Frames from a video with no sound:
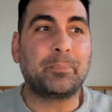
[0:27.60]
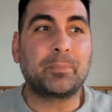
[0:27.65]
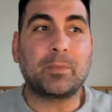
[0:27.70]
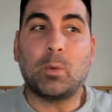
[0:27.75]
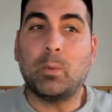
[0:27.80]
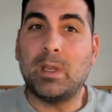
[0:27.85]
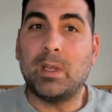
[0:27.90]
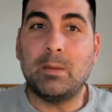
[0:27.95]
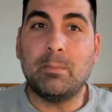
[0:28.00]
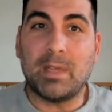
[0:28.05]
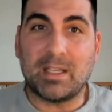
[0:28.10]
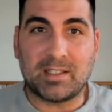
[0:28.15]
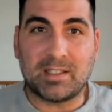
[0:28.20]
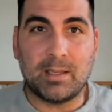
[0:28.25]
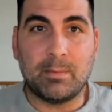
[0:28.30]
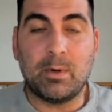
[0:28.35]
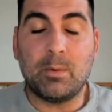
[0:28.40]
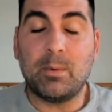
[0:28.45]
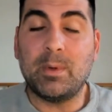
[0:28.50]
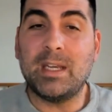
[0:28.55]
we missed
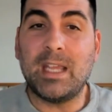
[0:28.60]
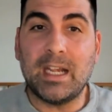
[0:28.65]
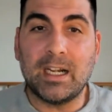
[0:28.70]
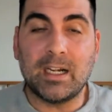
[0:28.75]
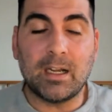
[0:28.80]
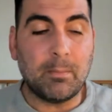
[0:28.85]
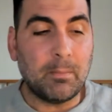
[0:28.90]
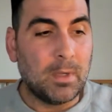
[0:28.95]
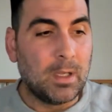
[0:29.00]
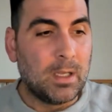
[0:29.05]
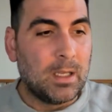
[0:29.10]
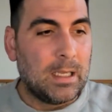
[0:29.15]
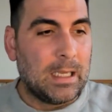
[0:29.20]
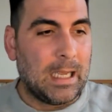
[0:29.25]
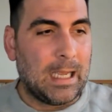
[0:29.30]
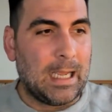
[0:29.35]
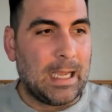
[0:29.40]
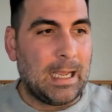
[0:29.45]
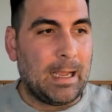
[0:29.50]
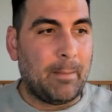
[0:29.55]
him and we needed him.
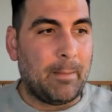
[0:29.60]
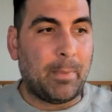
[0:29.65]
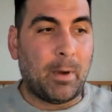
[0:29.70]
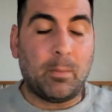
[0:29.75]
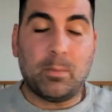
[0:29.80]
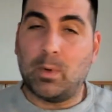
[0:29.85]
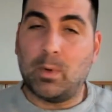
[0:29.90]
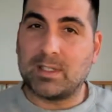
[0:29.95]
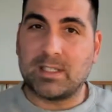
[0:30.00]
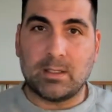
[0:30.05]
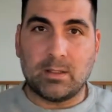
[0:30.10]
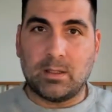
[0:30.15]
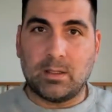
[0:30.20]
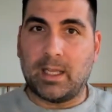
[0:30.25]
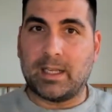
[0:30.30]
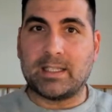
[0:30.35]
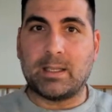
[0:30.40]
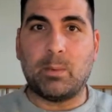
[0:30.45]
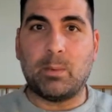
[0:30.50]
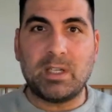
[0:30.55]
But wasn't, like
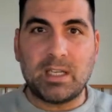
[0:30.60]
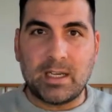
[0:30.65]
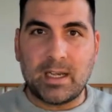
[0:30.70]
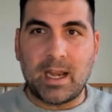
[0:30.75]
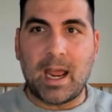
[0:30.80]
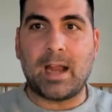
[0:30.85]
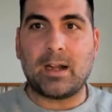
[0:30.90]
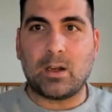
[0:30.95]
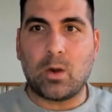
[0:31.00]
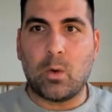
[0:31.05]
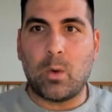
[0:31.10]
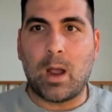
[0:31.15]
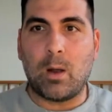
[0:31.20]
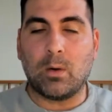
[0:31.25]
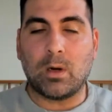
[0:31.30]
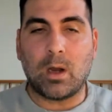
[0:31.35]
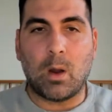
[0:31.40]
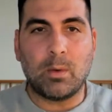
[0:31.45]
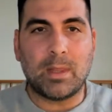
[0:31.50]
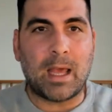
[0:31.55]
I said, we did not
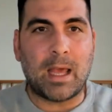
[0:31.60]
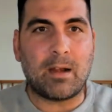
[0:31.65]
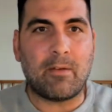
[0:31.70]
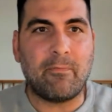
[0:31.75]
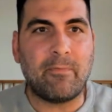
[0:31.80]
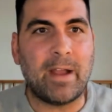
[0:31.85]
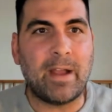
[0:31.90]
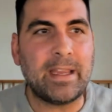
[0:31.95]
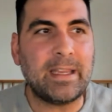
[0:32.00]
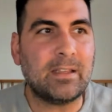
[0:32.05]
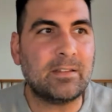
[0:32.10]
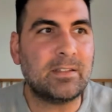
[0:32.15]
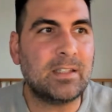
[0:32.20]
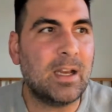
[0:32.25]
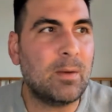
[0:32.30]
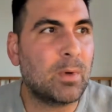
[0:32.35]
go without a fight yesterday.